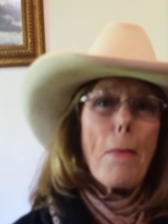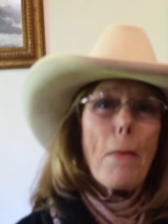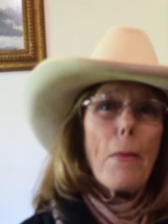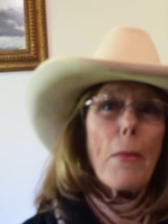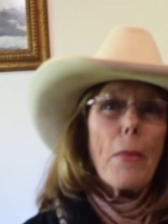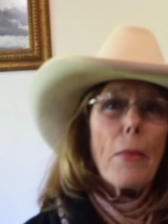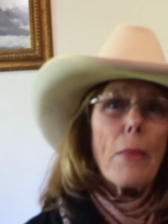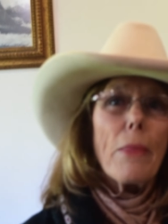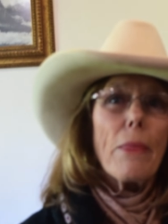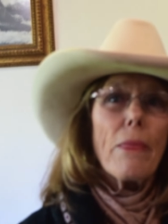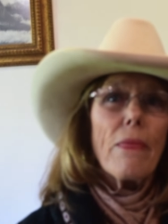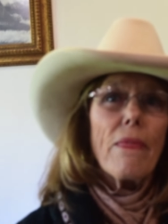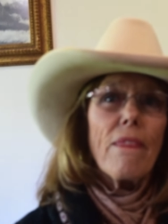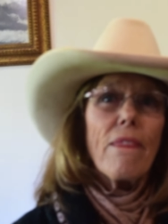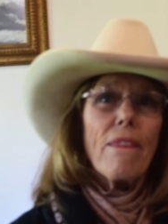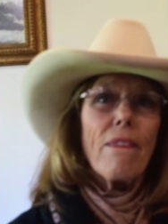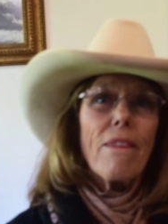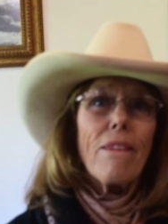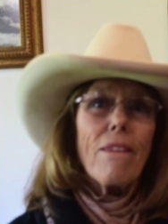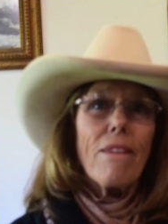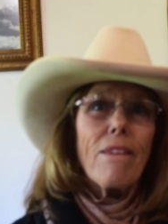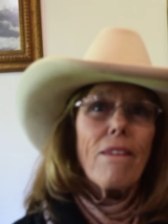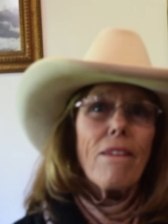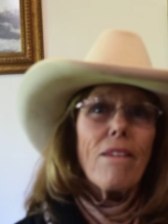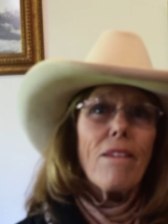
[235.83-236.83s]

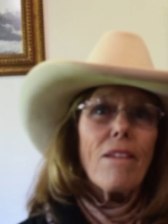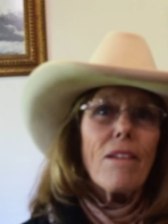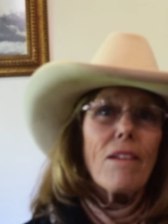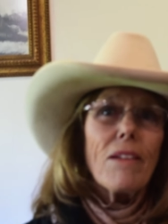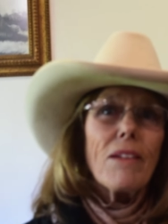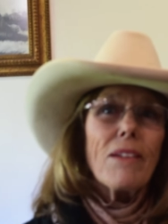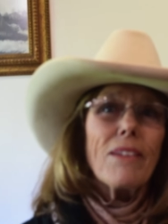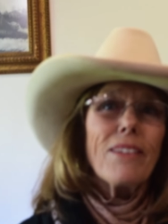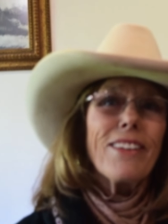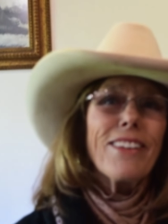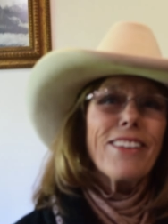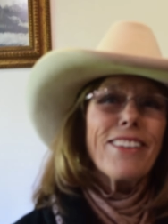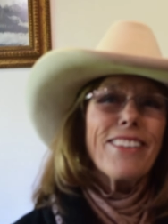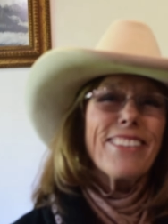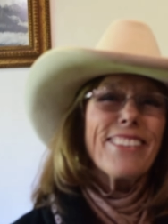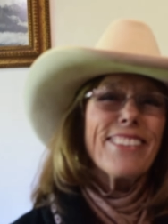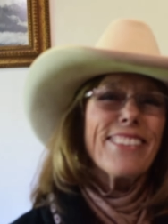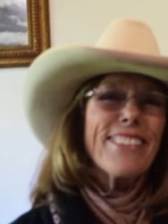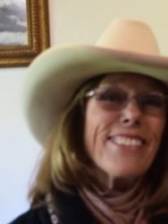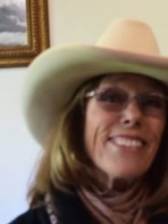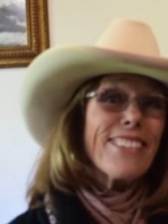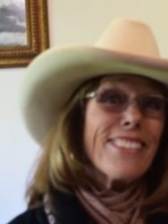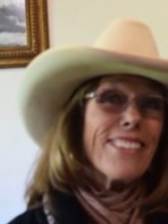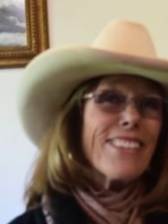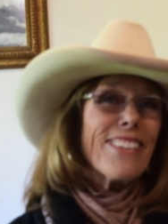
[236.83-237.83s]
little
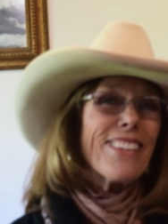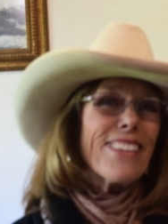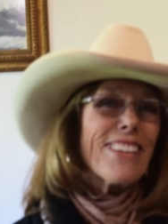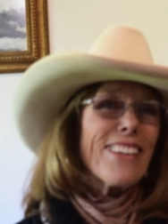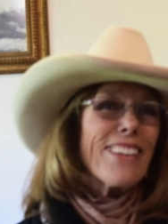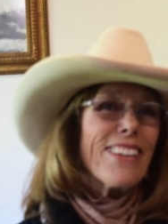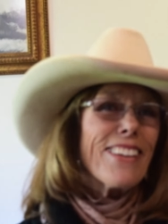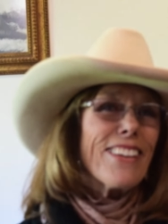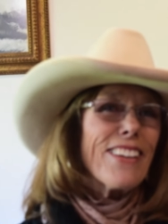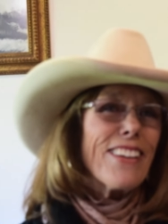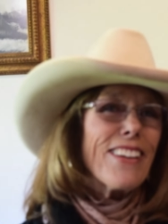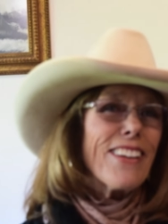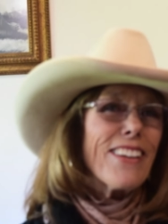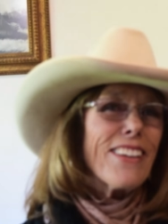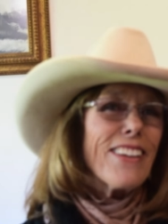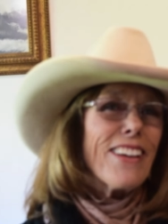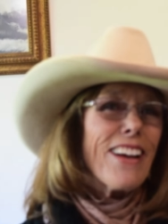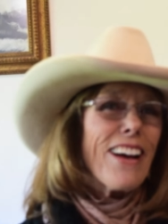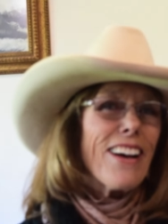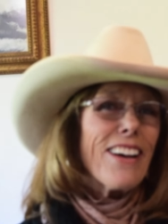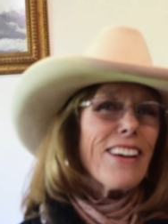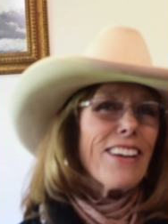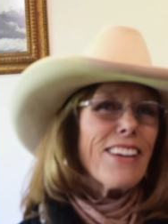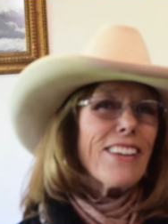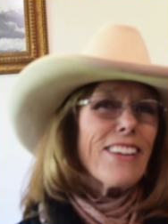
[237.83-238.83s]
ditty you were going to
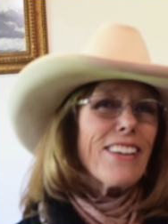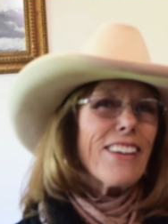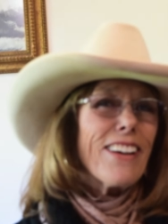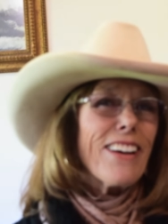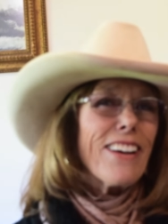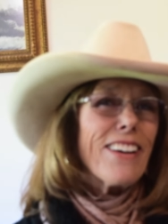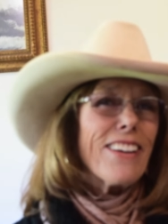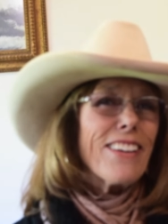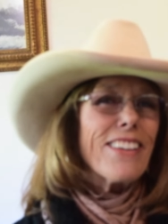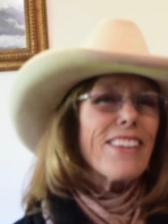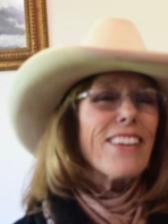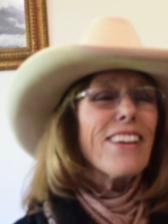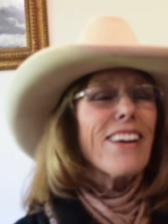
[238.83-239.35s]
read for me?